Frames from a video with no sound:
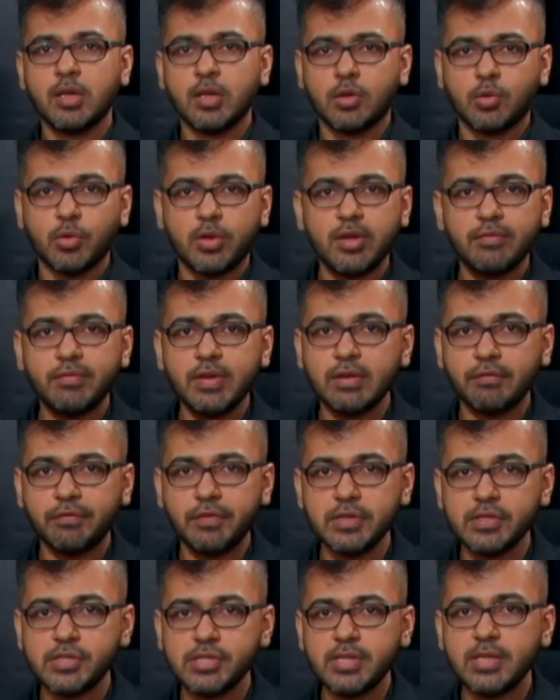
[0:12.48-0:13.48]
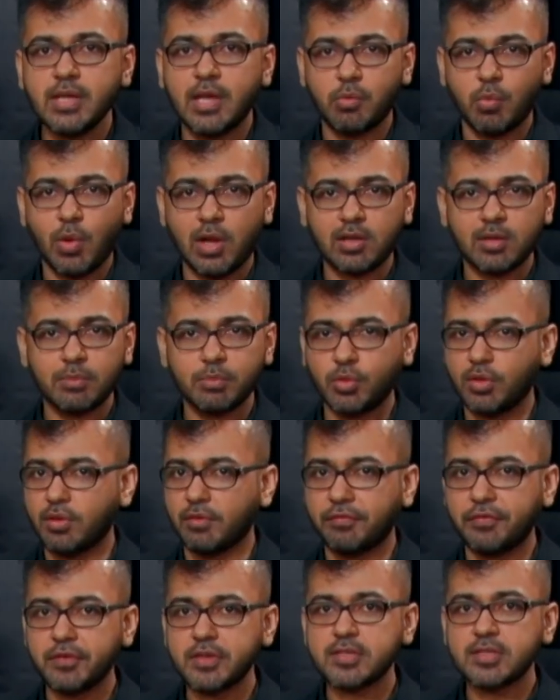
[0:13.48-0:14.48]
evening, Fiji, and welcome to the
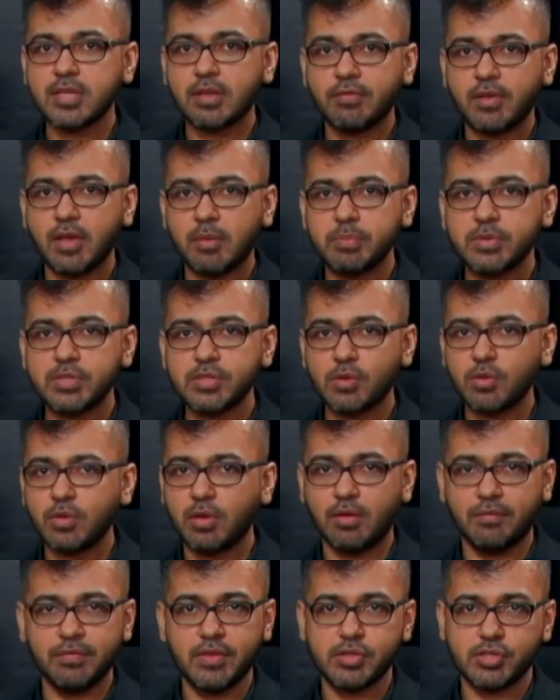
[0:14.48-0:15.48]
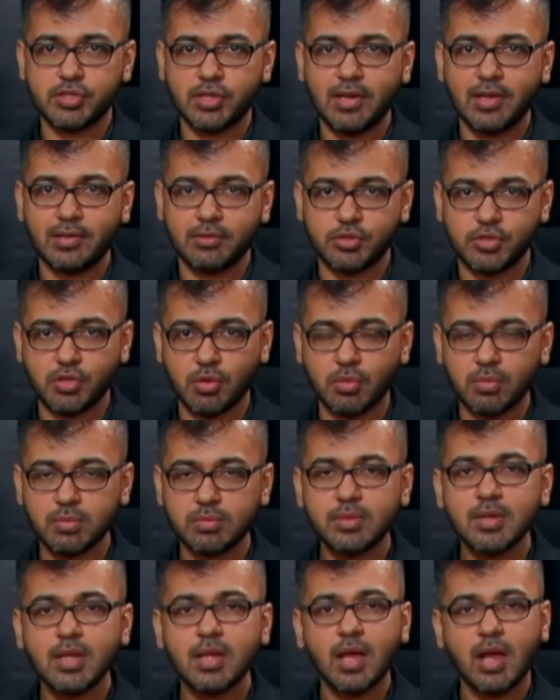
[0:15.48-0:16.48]
first ever episode of The Chanel Show.
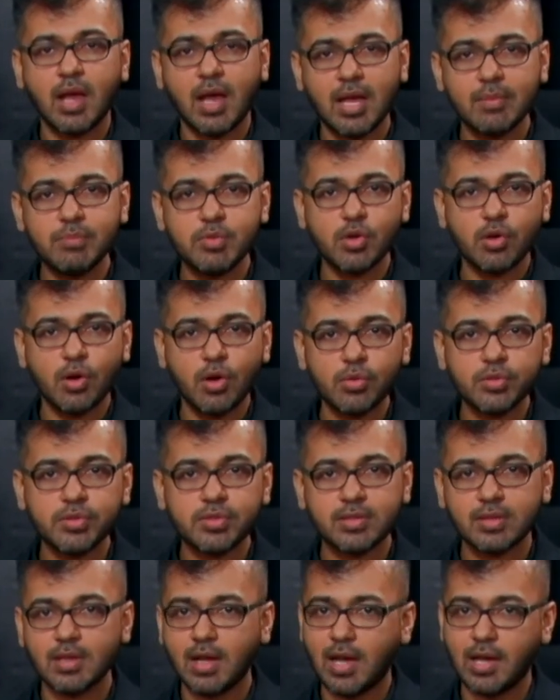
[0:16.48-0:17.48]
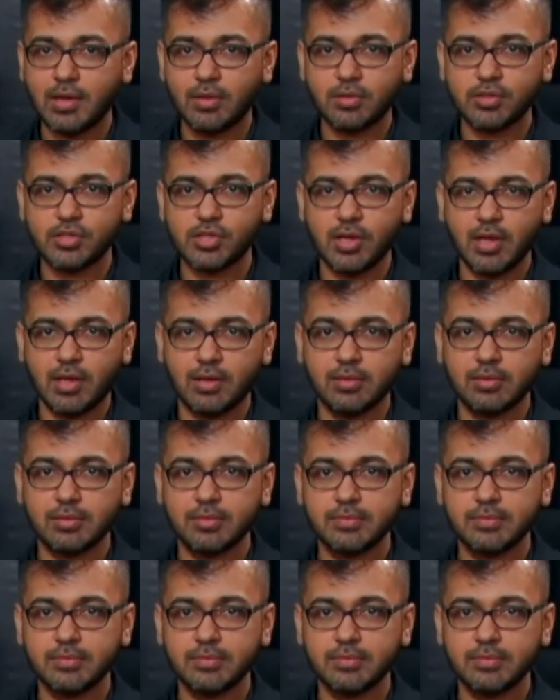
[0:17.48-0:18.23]
I'm your host, Arnold Chanel.